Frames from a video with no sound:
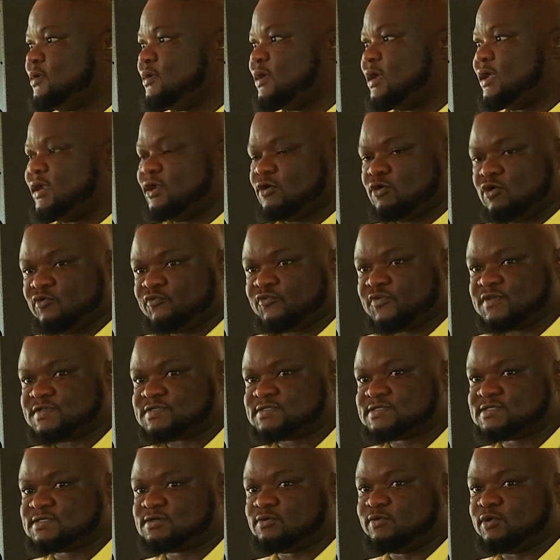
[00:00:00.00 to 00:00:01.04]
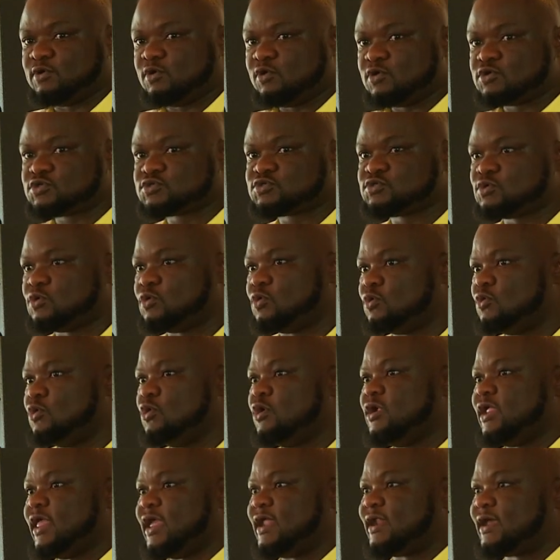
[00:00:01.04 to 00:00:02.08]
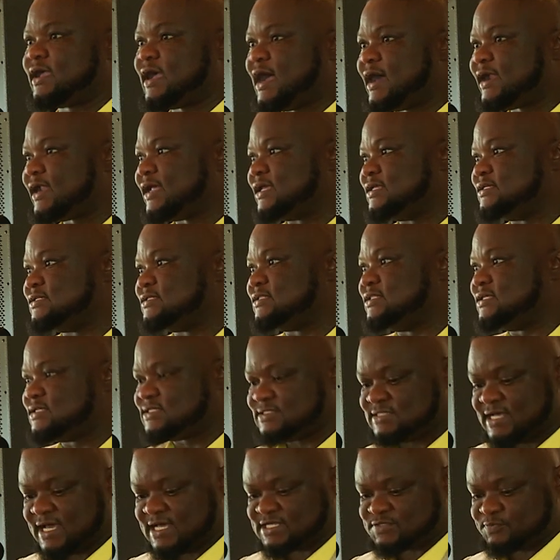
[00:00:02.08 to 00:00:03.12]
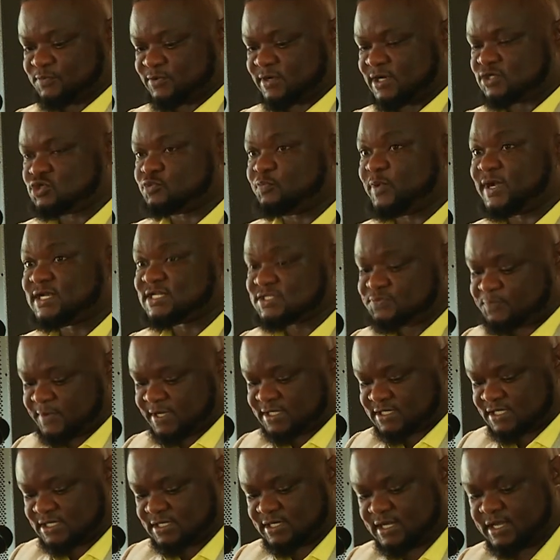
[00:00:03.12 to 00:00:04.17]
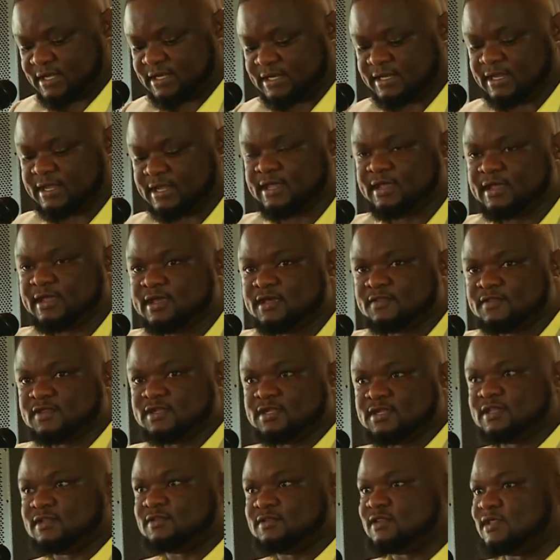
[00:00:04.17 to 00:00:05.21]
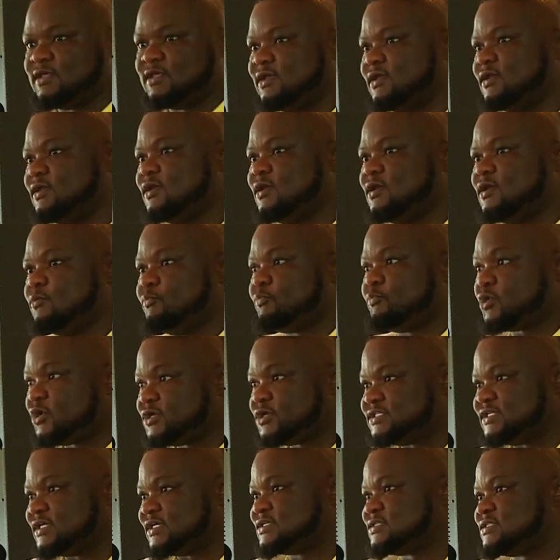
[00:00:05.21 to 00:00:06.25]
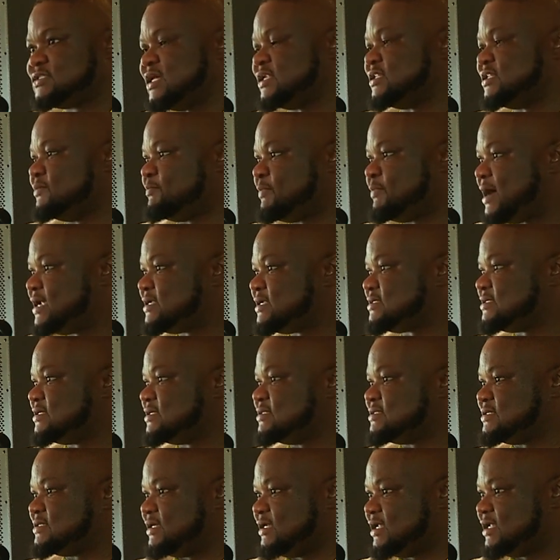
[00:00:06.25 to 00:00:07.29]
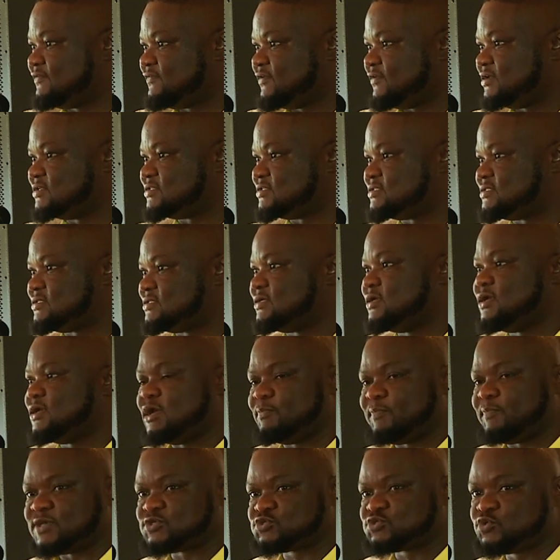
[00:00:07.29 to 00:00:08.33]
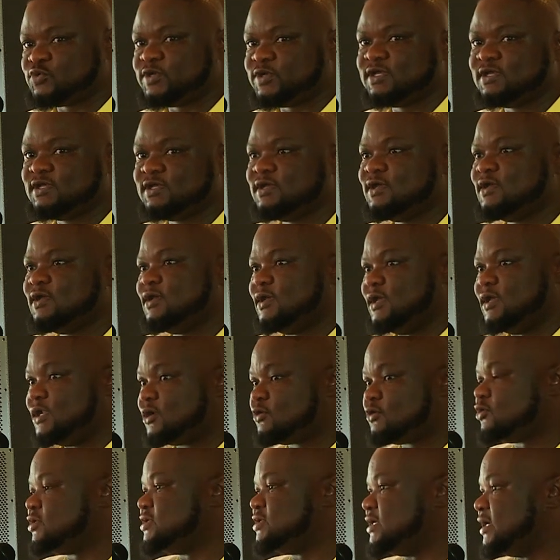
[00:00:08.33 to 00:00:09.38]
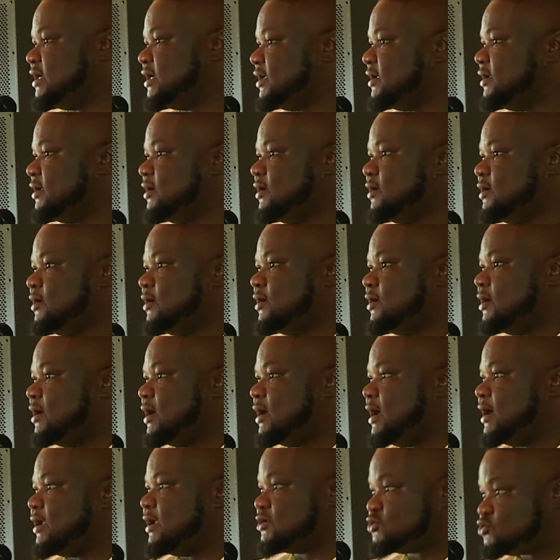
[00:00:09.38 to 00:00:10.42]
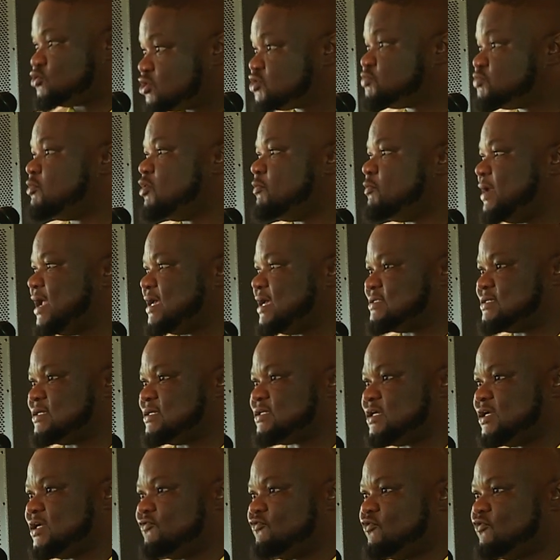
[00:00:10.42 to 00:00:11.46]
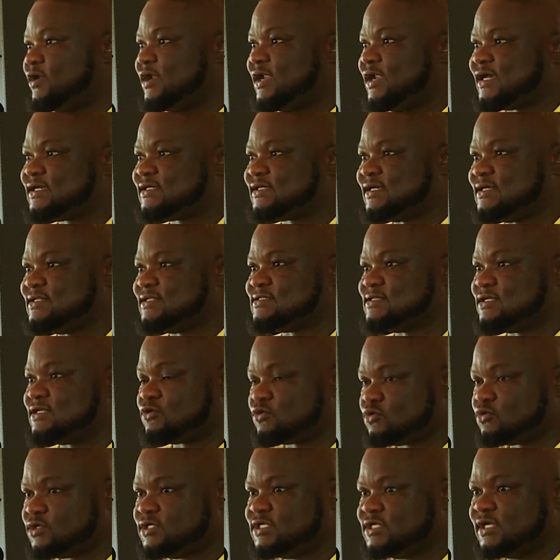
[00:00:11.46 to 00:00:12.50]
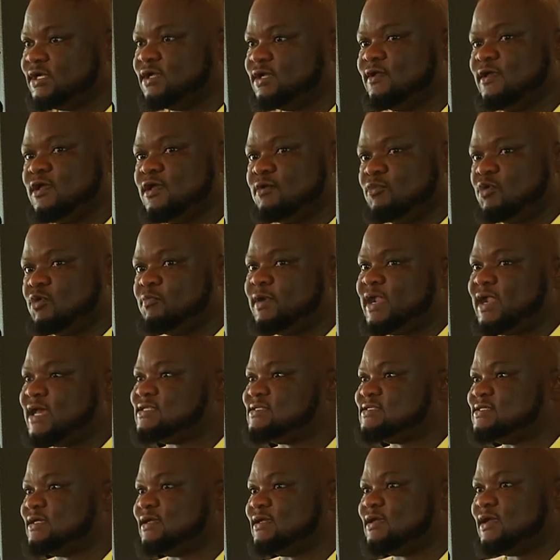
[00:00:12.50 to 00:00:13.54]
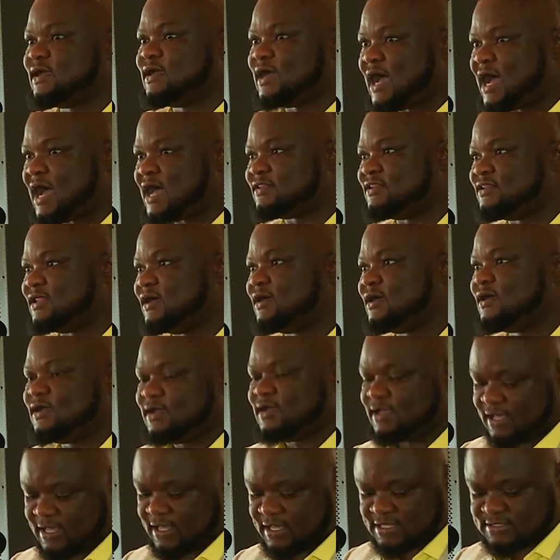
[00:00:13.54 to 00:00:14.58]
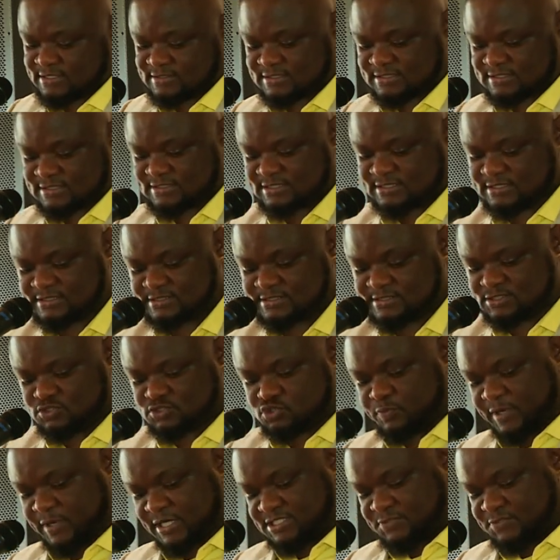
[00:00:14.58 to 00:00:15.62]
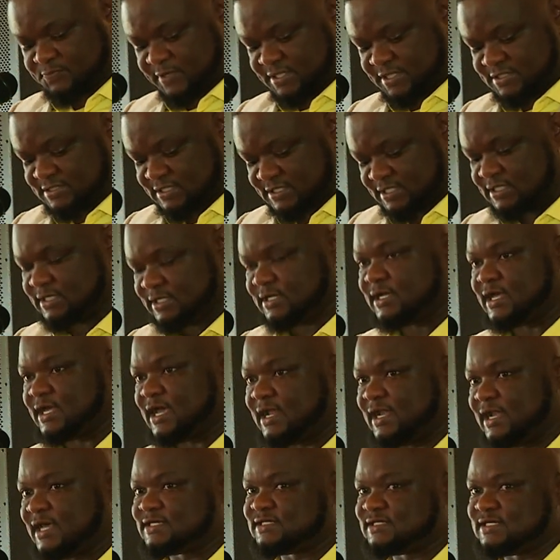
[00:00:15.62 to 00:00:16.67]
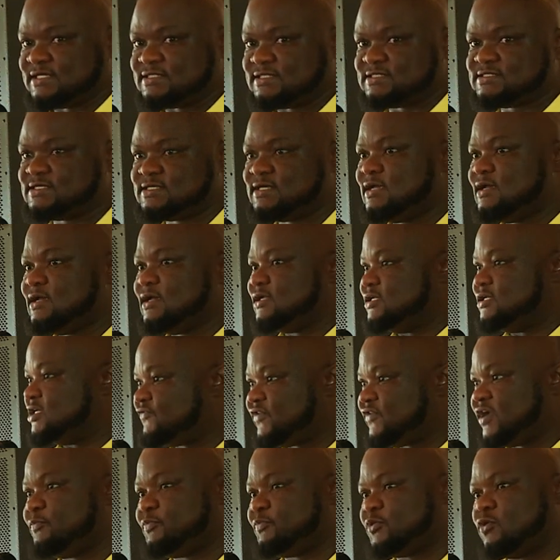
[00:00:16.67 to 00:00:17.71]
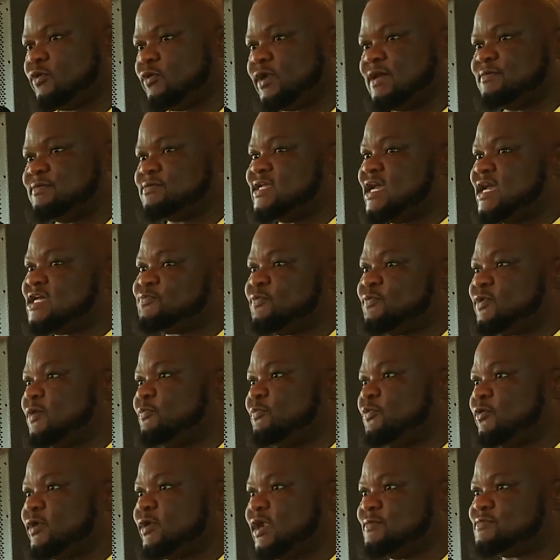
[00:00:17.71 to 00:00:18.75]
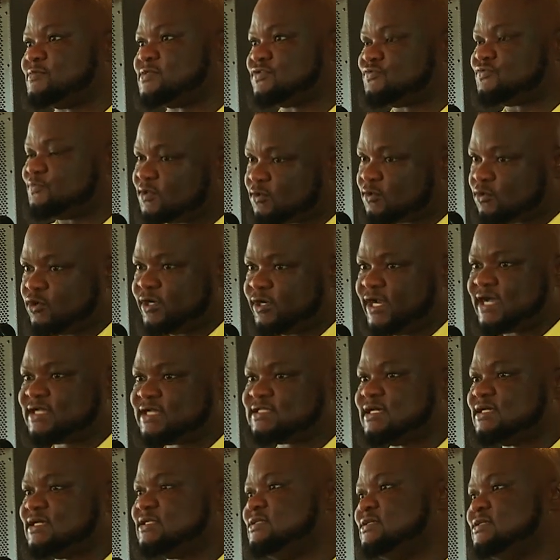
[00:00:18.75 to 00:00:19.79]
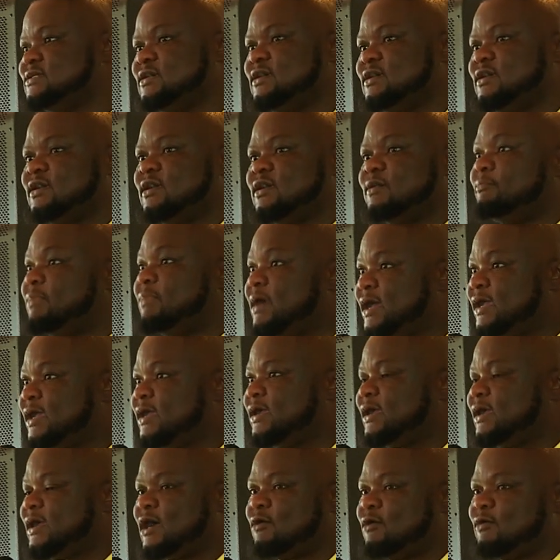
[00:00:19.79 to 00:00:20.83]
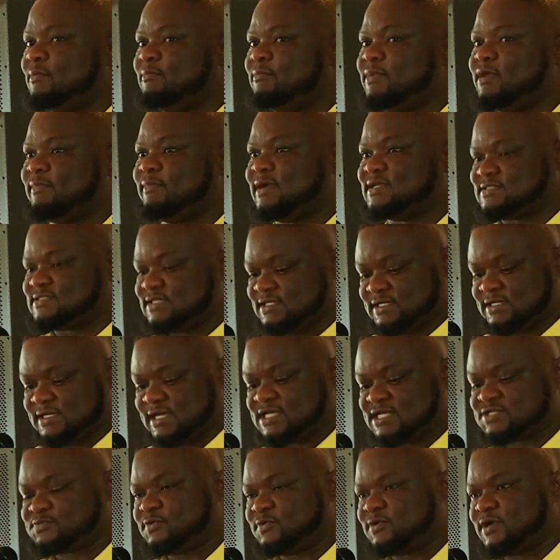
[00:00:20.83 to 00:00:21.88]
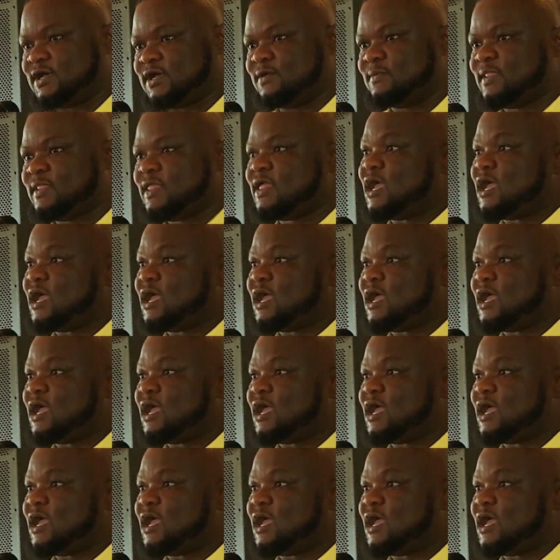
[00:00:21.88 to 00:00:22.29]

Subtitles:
In an office, we also encourage this diaspora to participate in the projects that the party is pursuing, including resource mobilization for elections, including mobilizing other citizens to participate in elections. Different programs, diaspora programs, have been conducted by our members in the diaspora.